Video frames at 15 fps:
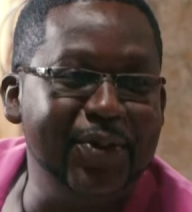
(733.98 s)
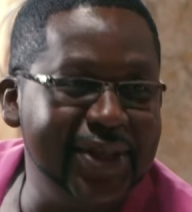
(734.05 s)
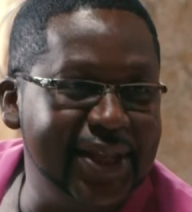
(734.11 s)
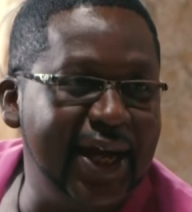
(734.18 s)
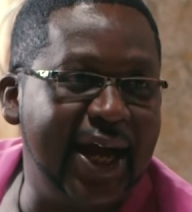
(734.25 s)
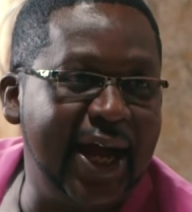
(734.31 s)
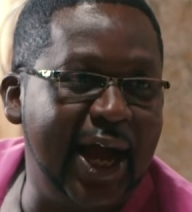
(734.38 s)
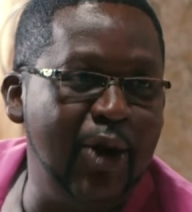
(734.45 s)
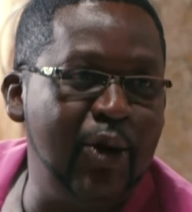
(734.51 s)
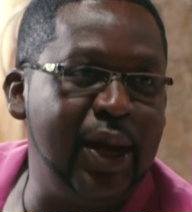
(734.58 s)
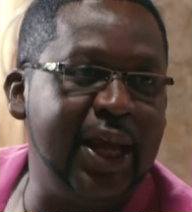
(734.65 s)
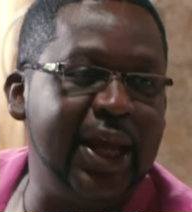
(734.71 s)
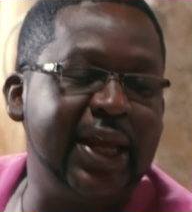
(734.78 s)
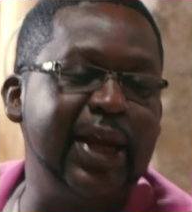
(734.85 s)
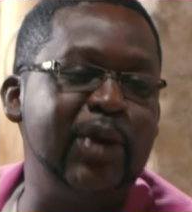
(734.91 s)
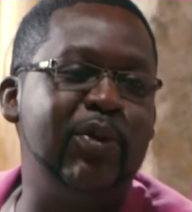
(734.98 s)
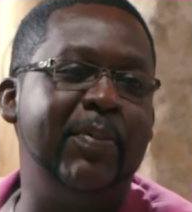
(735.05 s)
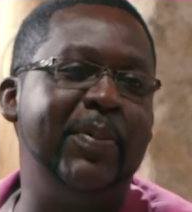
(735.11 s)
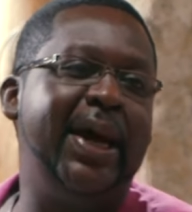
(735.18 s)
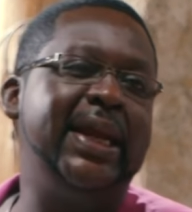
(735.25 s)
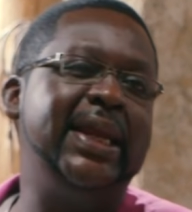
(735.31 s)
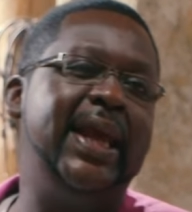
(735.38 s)
with a cow like Kenwa
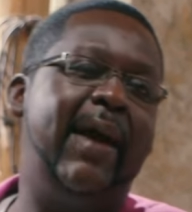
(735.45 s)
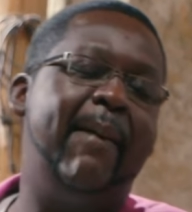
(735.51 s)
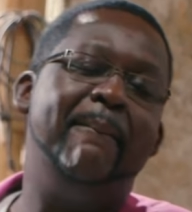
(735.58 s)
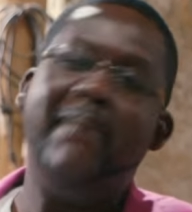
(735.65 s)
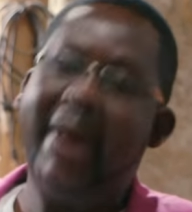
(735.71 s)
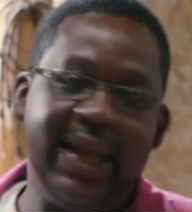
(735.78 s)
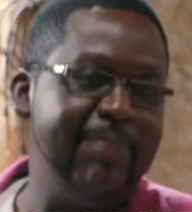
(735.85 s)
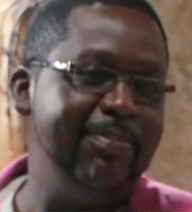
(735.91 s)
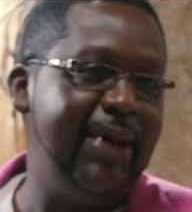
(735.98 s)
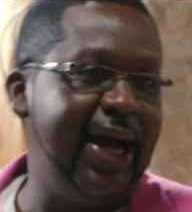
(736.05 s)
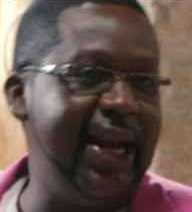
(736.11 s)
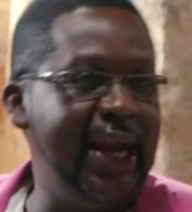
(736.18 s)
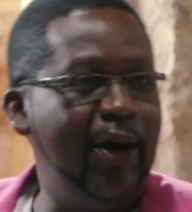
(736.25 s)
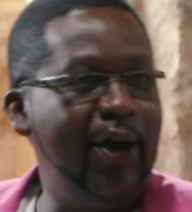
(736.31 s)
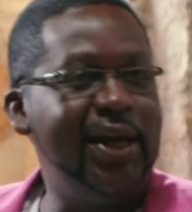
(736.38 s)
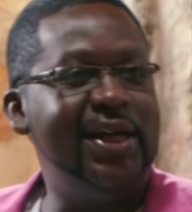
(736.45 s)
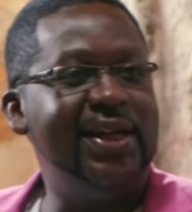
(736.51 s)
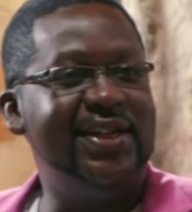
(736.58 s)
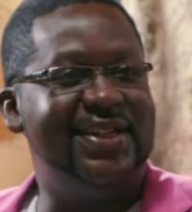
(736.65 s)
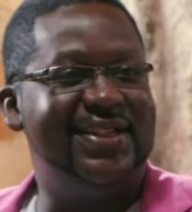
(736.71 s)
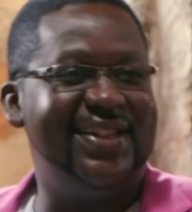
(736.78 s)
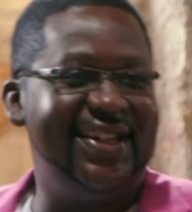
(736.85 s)
Maria, my man nowadays?